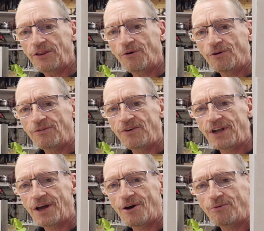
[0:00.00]
doing the
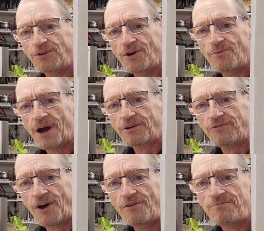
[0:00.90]
video with no
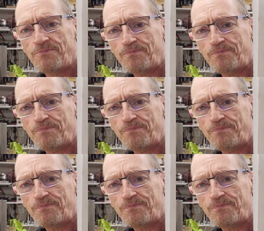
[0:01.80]
microphone.